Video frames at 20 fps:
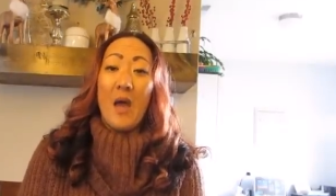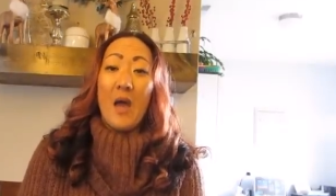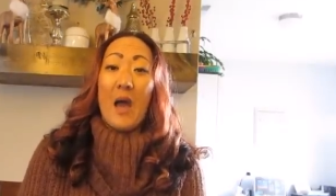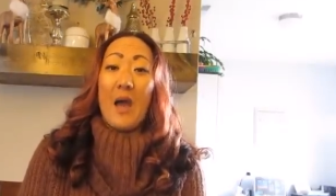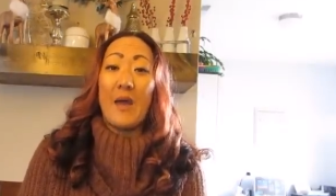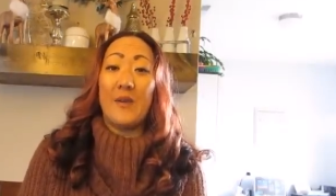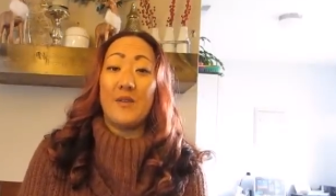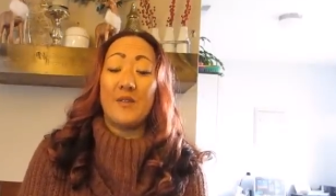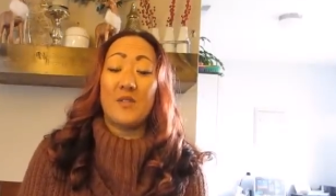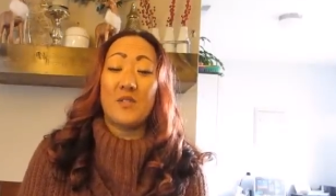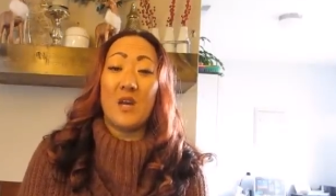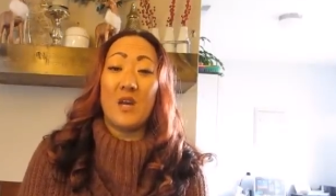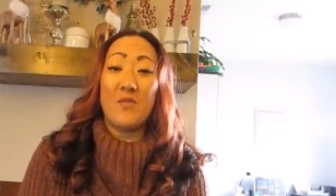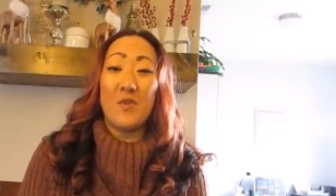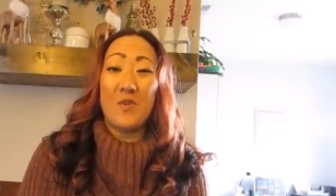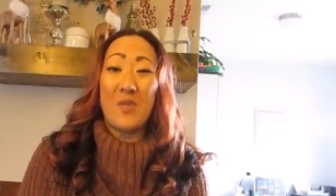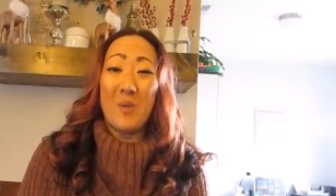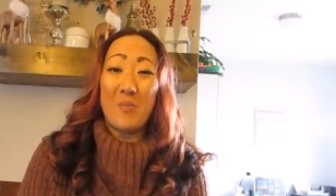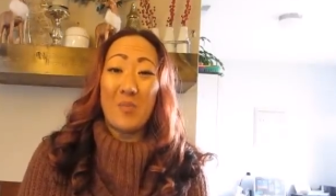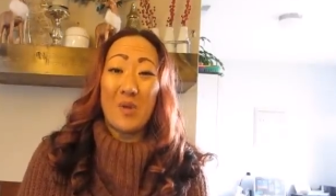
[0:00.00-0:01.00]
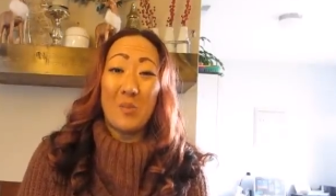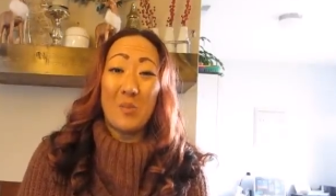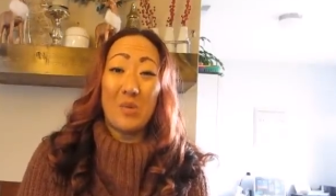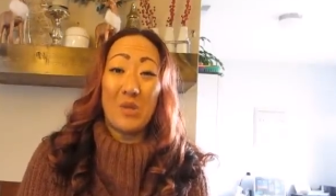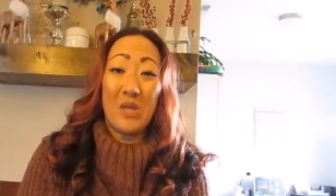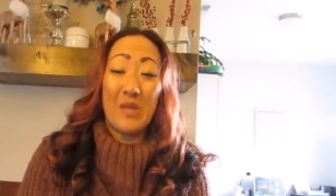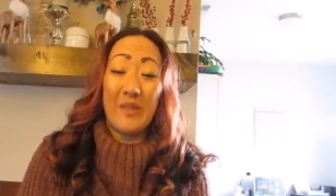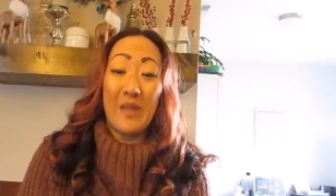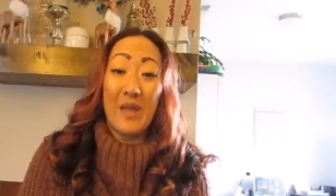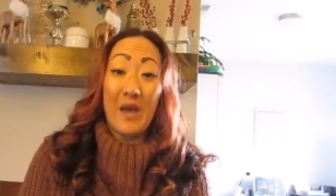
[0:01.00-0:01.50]
I discovered them
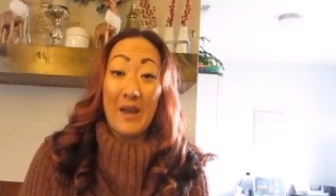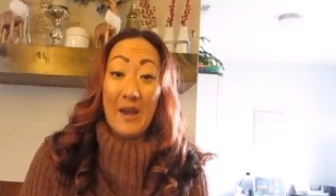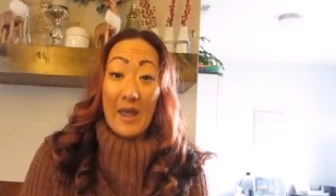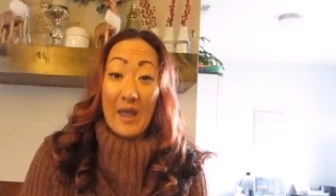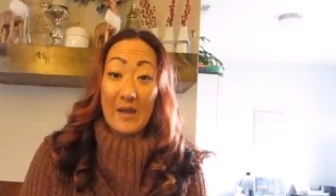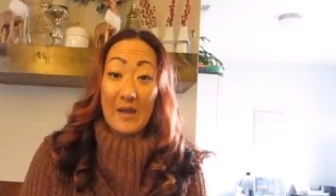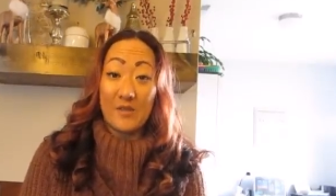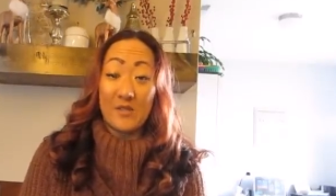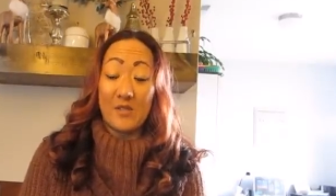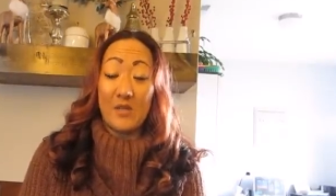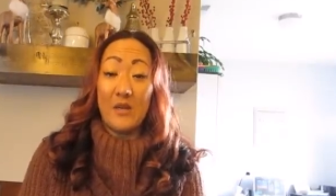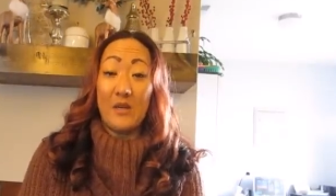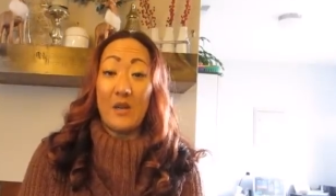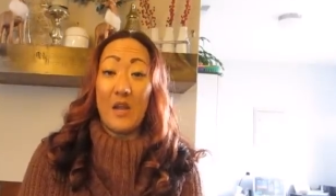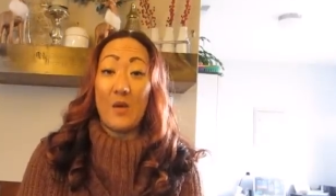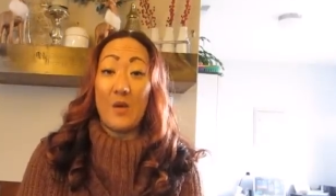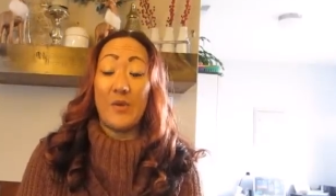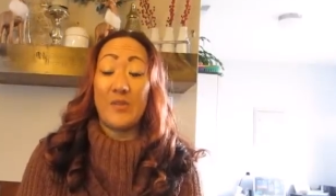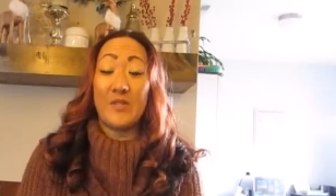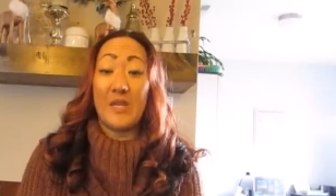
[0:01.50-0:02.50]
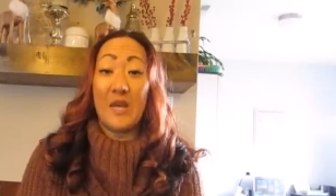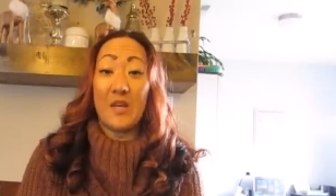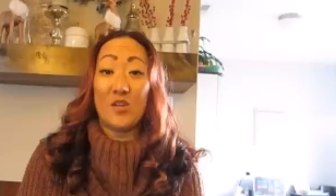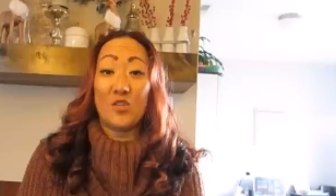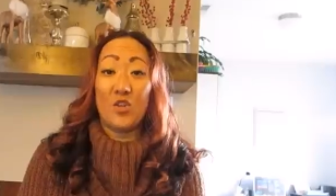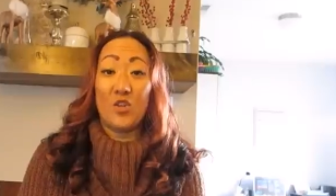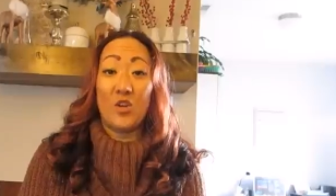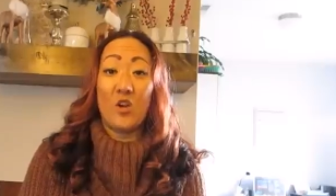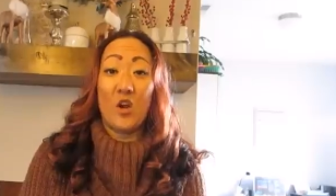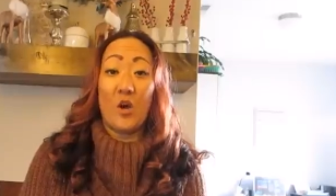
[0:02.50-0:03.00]
completely on accident. I was
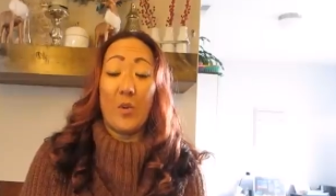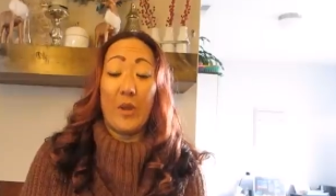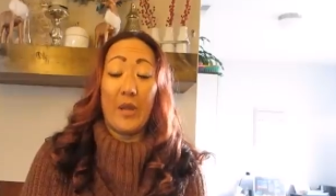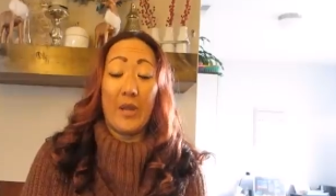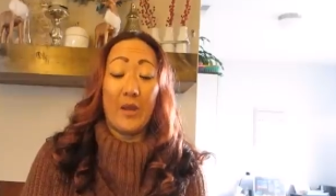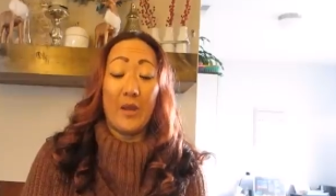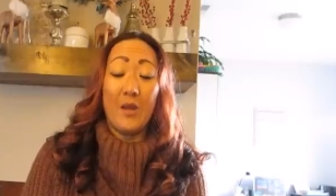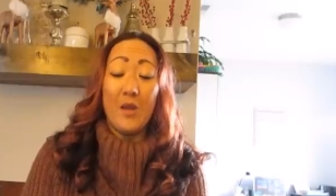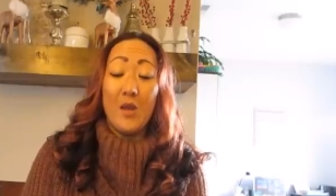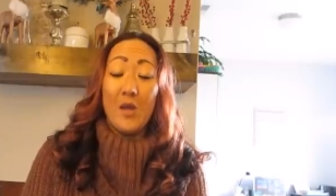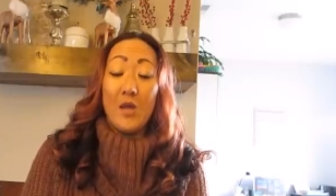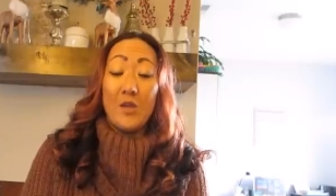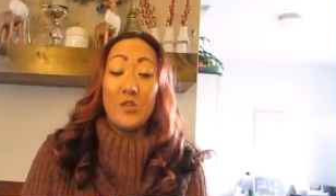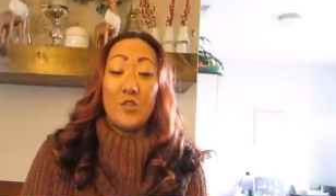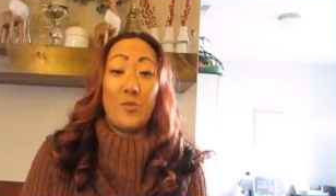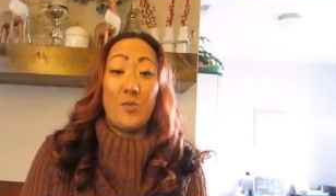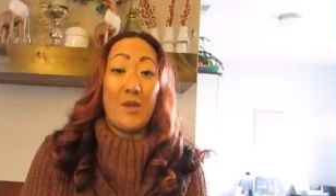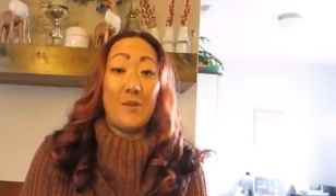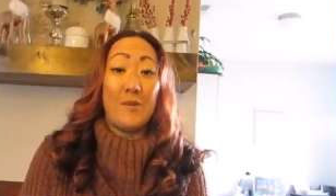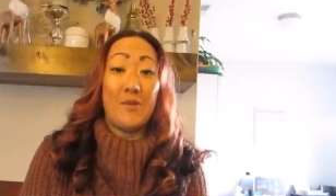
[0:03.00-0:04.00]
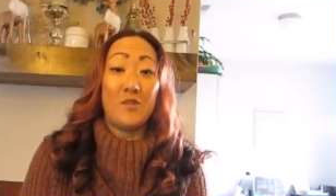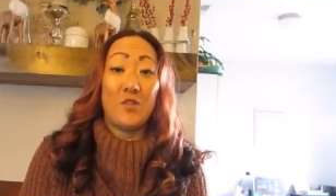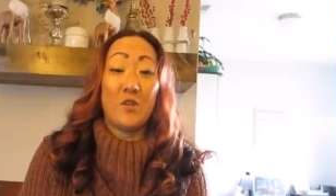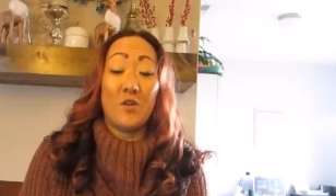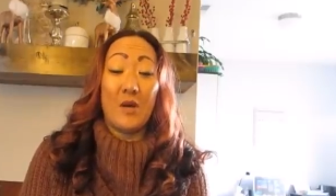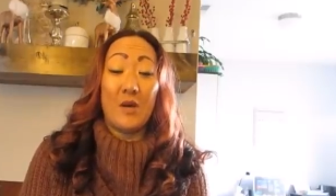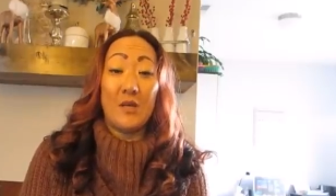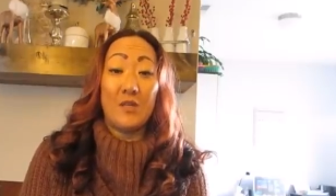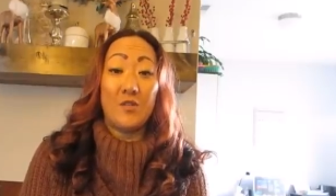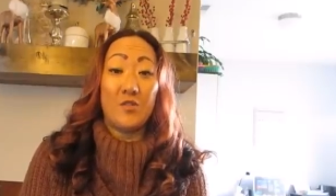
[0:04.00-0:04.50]
actually going to Babies
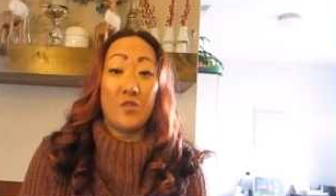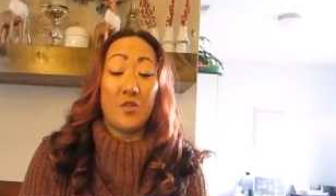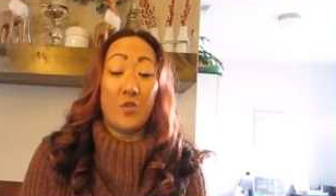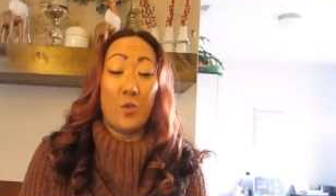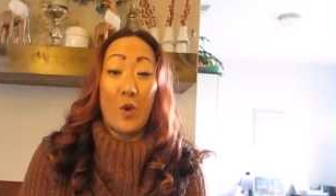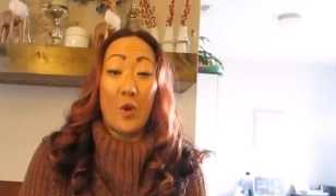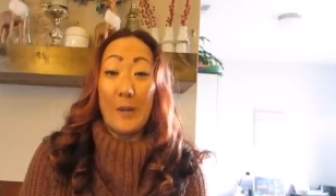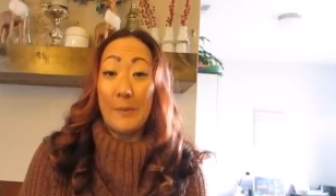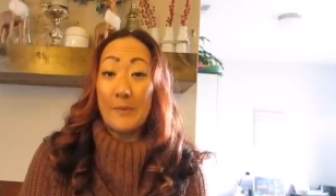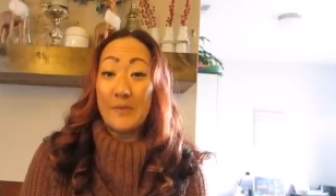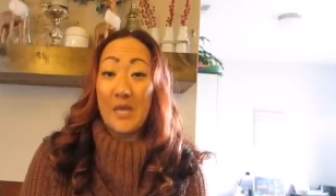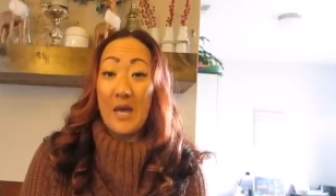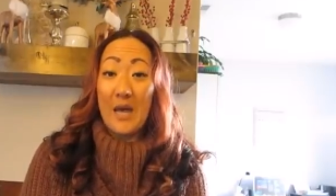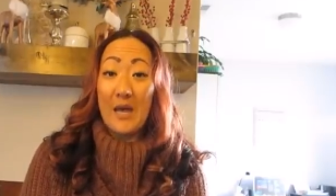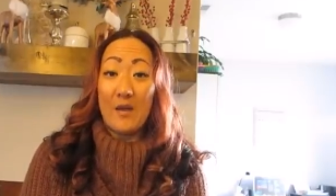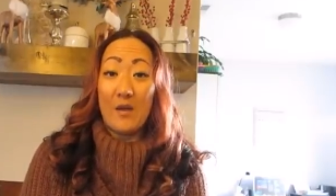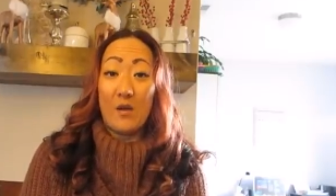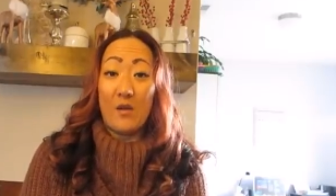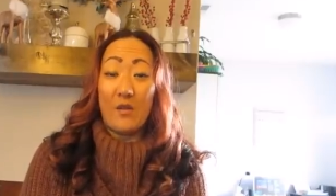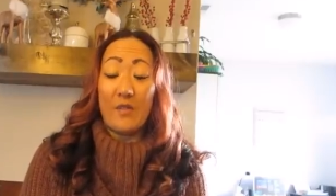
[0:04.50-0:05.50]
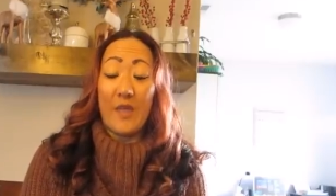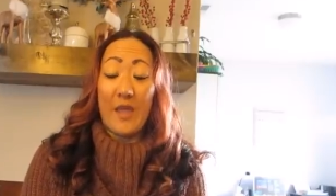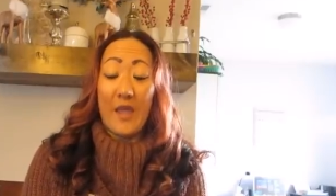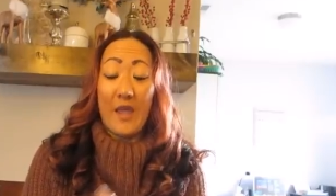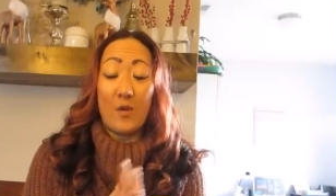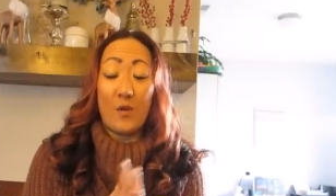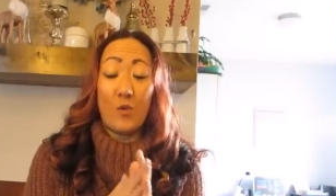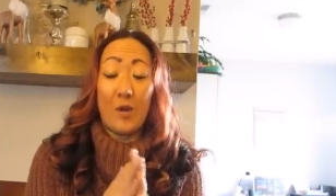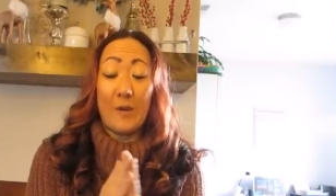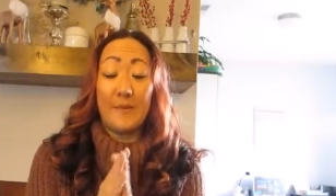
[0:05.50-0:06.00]
R Us to the wipes aisle, the
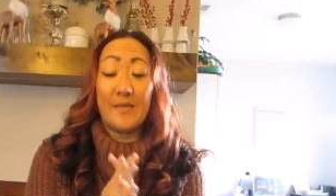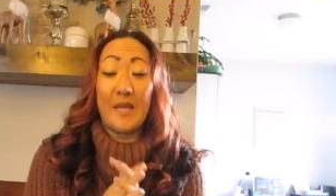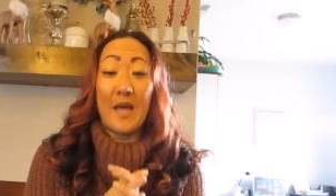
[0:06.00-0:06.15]
hand wipes